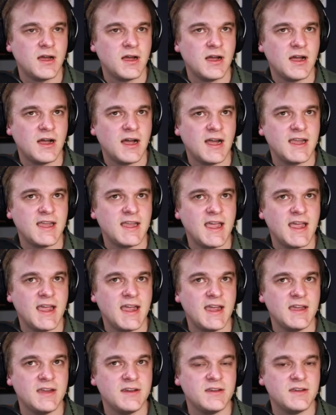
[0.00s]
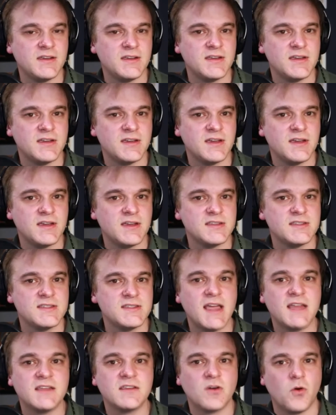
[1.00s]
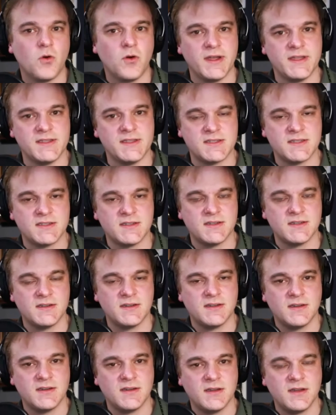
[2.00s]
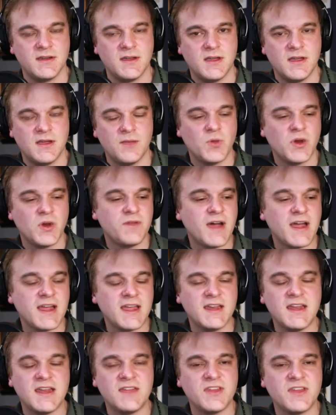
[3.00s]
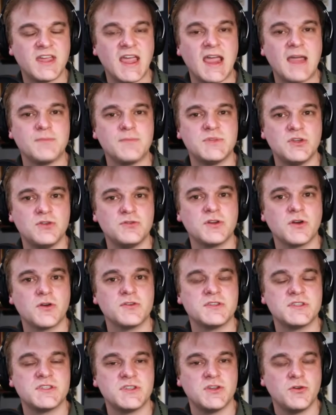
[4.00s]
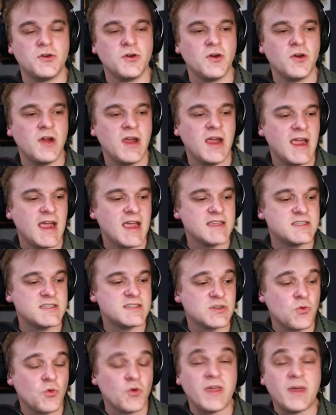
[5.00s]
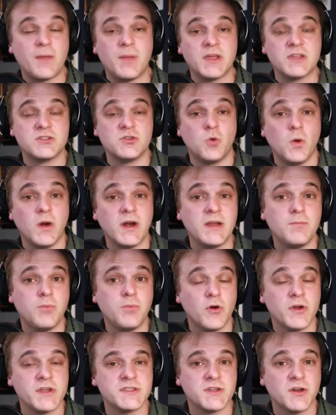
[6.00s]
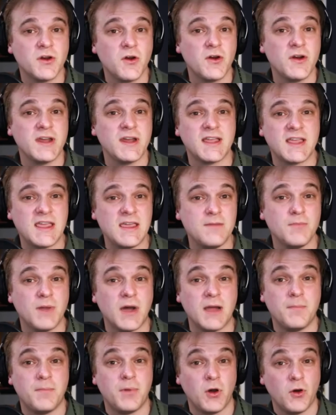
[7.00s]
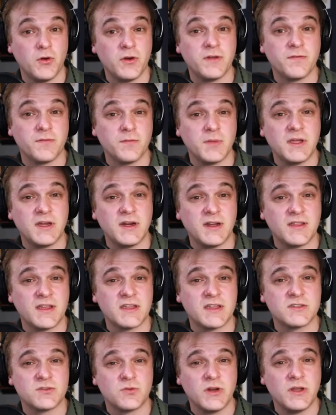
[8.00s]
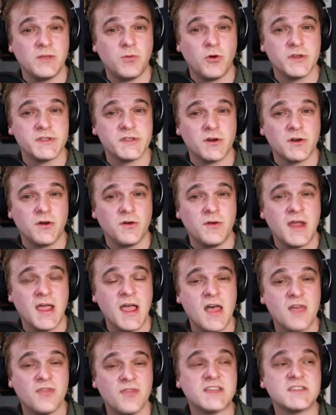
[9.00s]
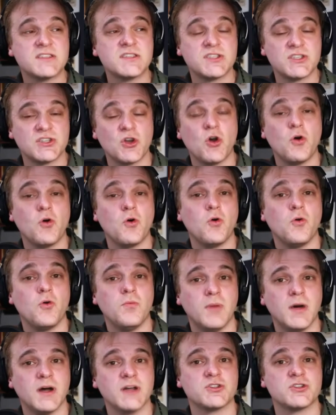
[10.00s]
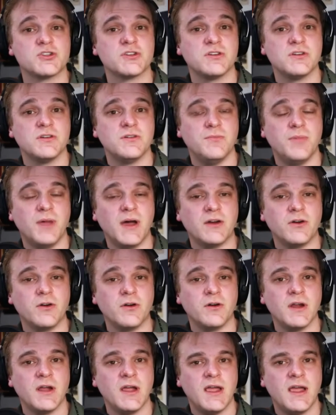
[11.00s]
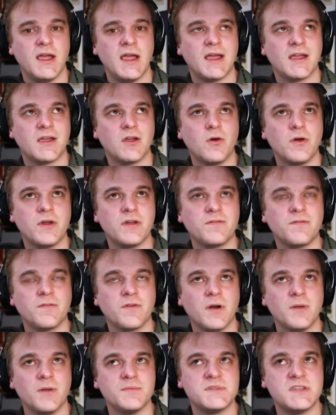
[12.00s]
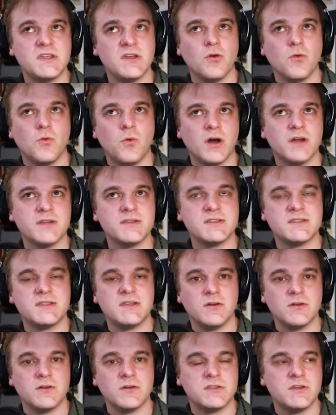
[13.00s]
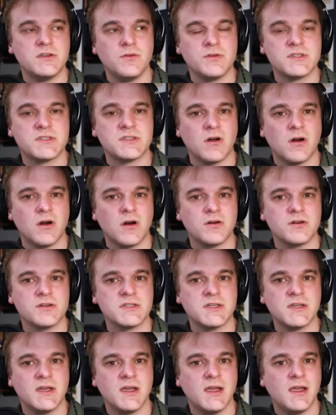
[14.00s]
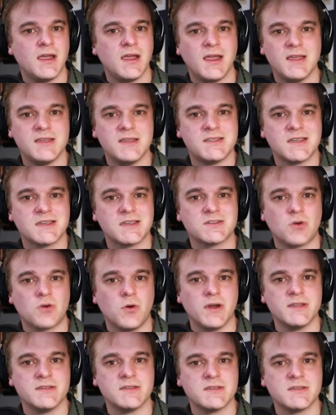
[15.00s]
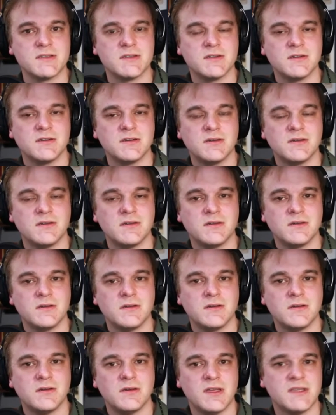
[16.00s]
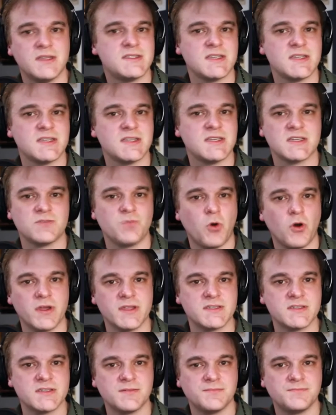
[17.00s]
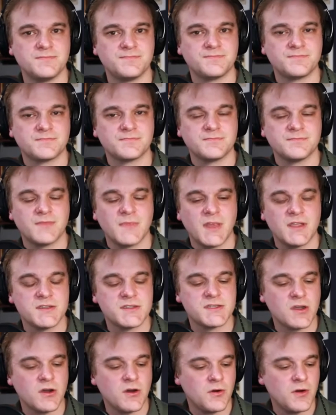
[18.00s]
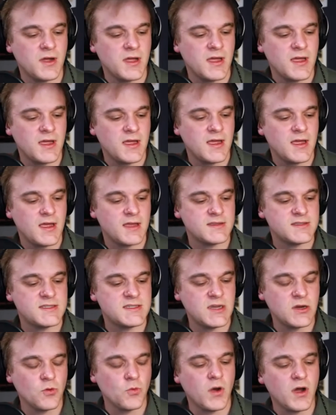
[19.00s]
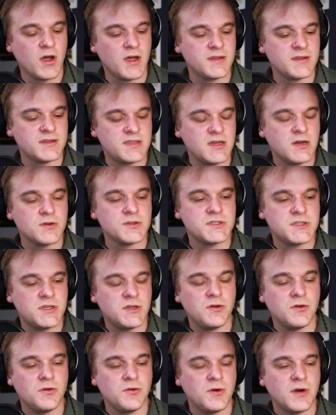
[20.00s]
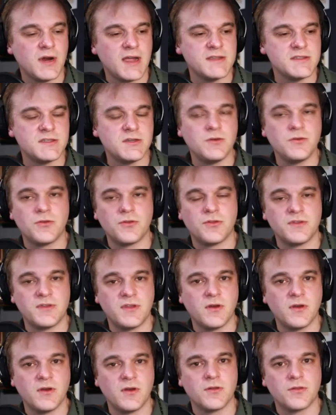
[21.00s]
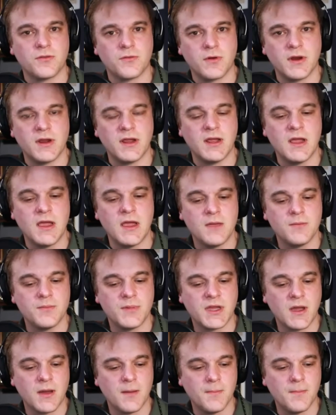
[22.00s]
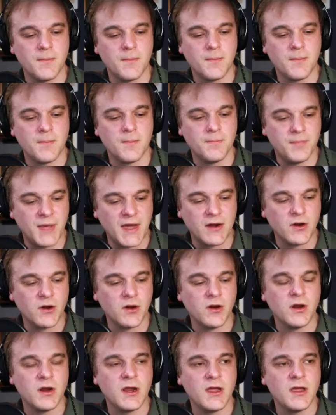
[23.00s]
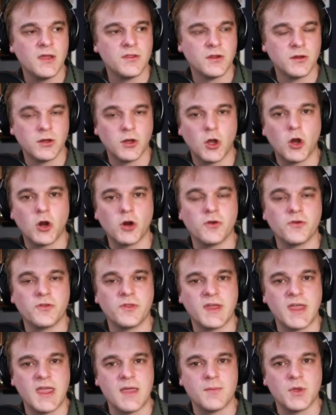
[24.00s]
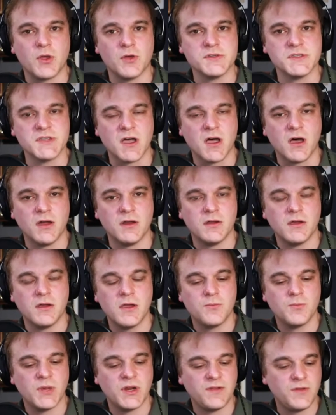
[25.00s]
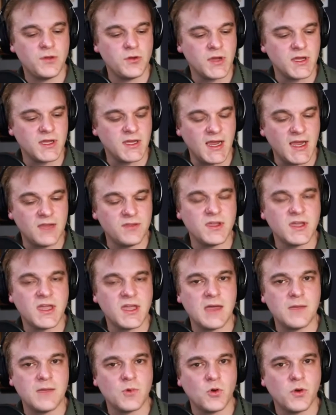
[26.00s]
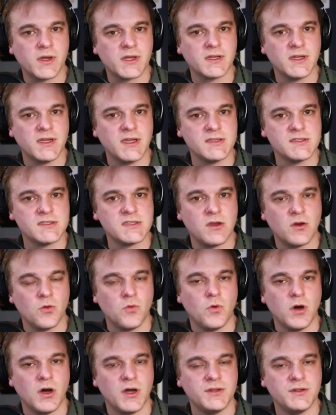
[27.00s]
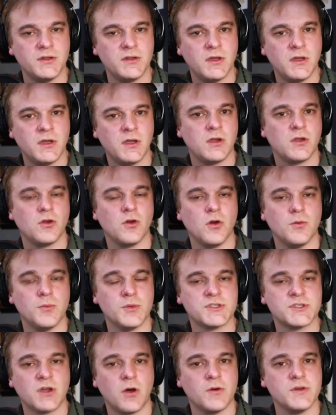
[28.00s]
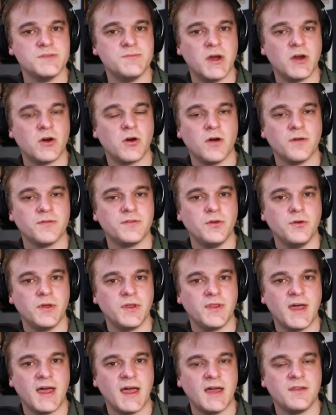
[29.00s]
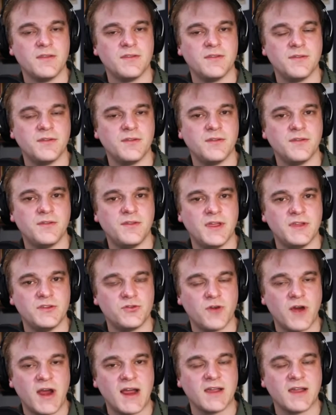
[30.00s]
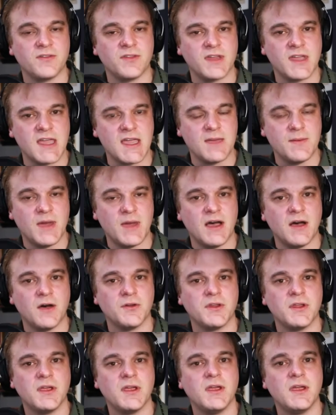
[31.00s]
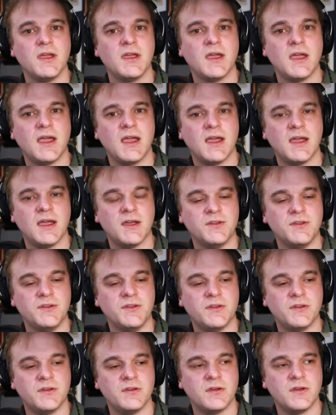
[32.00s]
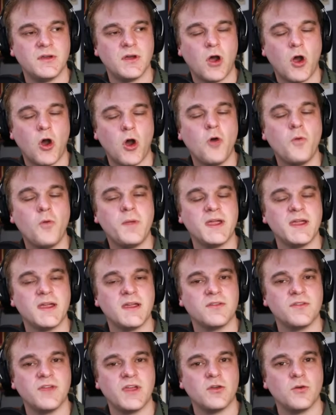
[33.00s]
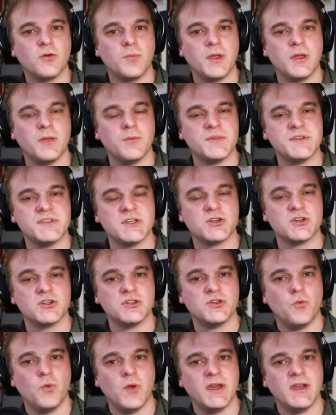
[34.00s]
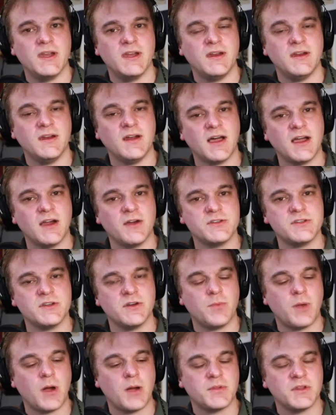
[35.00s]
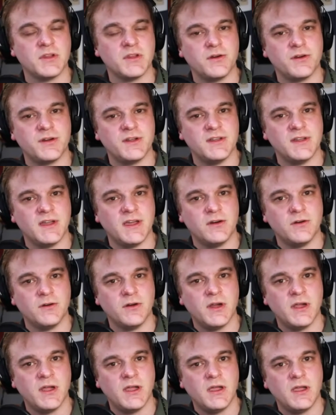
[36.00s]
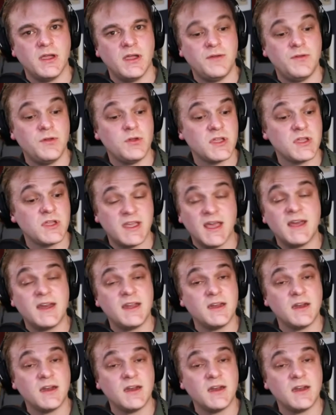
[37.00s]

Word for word: I gain 10 coins. Hmm. But if I can end the game two turns sooner and score that big 20 point turn and keep my opponent from getting that 20 point turn, that's so much better. Yeah. And going from tier one to tier two with stars is six coins. Yeah. It's six points. Yeah. So tier one, tier two, and two, tier three become better the longer the game goes on. But if you get in the game quickly in tier one, you're almost always better off doing that than dragging the game out and hoping that you'll be in position to win it in a higher tier popularity later. If you can get it